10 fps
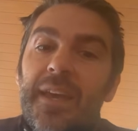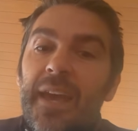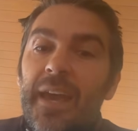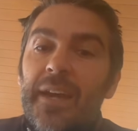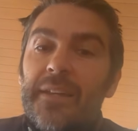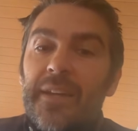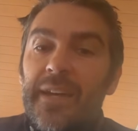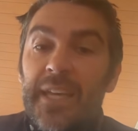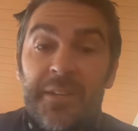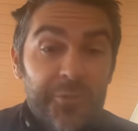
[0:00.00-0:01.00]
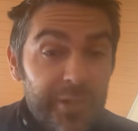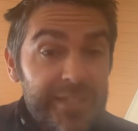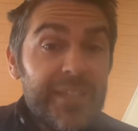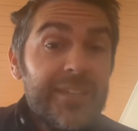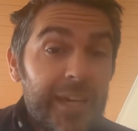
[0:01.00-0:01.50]
And if you
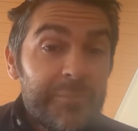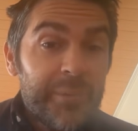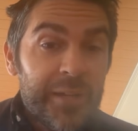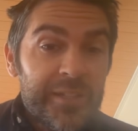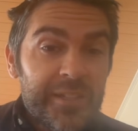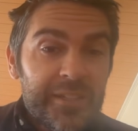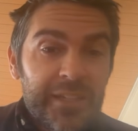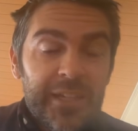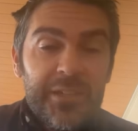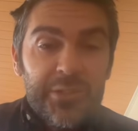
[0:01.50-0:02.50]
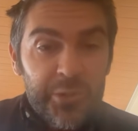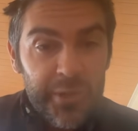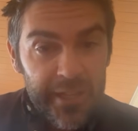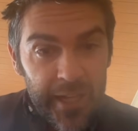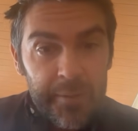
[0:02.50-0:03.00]
exceed that budget, you
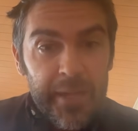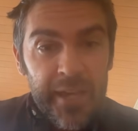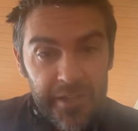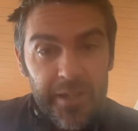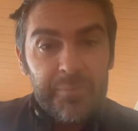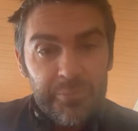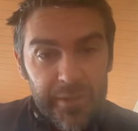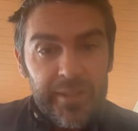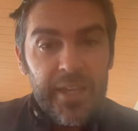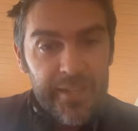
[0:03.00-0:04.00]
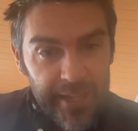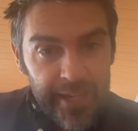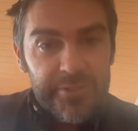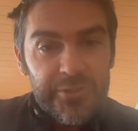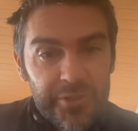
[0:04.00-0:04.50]
can end up with a
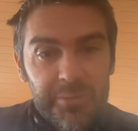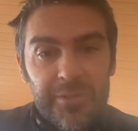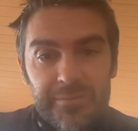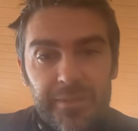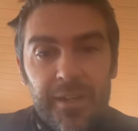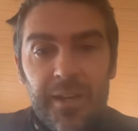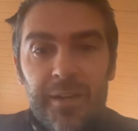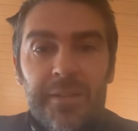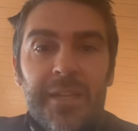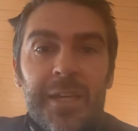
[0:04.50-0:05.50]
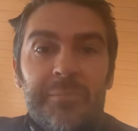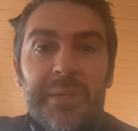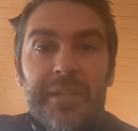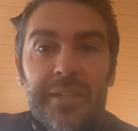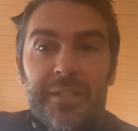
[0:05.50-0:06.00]
cancer tumor
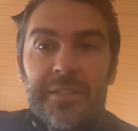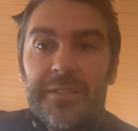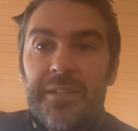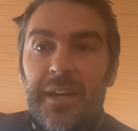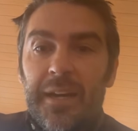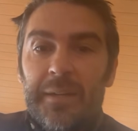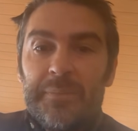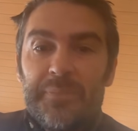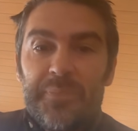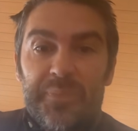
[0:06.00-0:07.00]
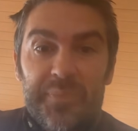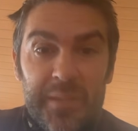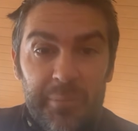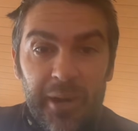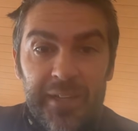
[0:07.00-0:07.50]
because
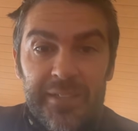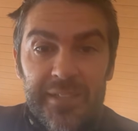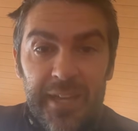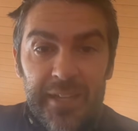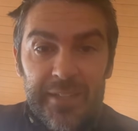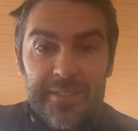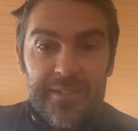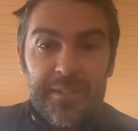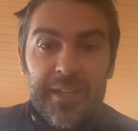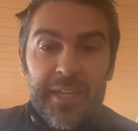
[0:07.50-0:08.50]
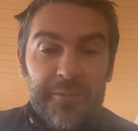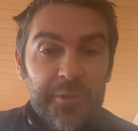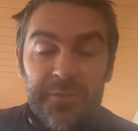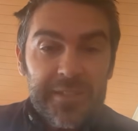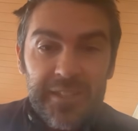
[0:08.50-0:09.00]
the body says, if
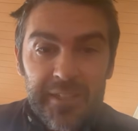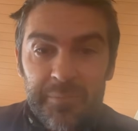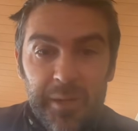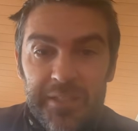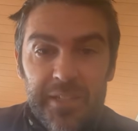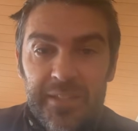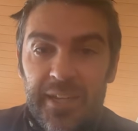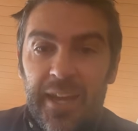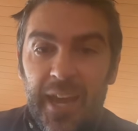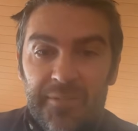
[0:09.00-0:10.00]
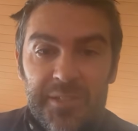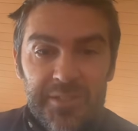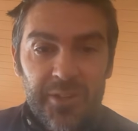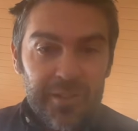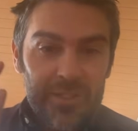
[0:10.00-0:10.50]
you've exceeded the budget, then I have to
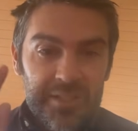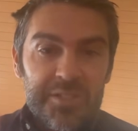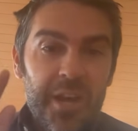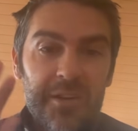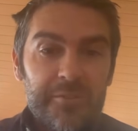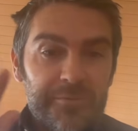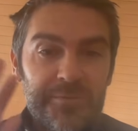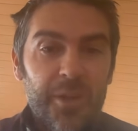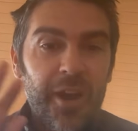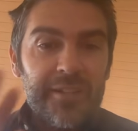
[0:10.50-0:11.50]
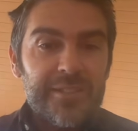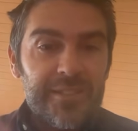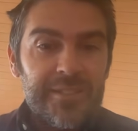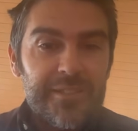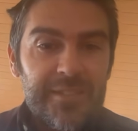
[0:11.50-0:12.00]
start to shove
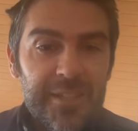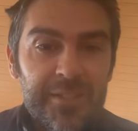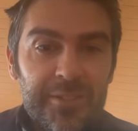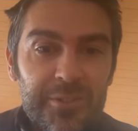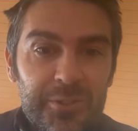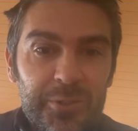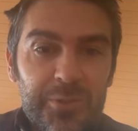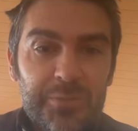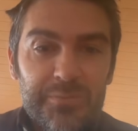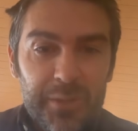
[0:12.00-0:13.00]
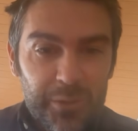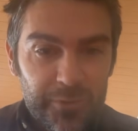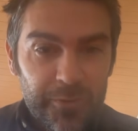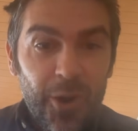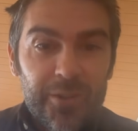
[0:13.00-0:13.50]
toxins into little
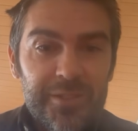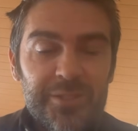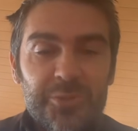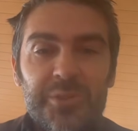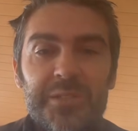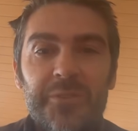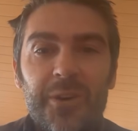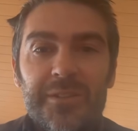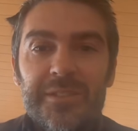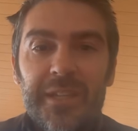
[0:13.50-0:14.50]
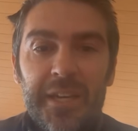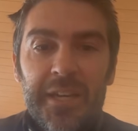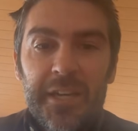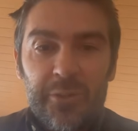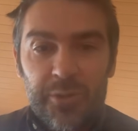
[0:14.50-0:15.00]
vaults, storage vaults,
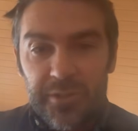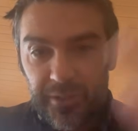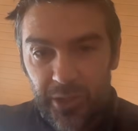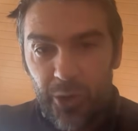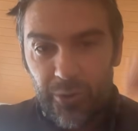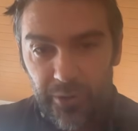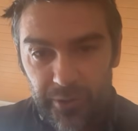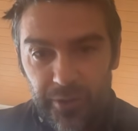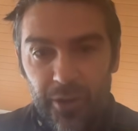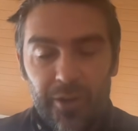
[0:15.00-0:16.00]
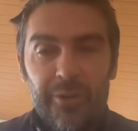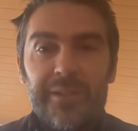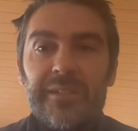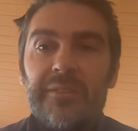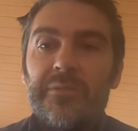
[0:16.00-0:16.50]
in order to lower the
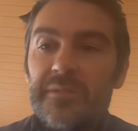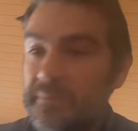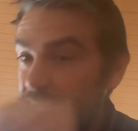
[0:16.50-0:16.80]
ROS levels.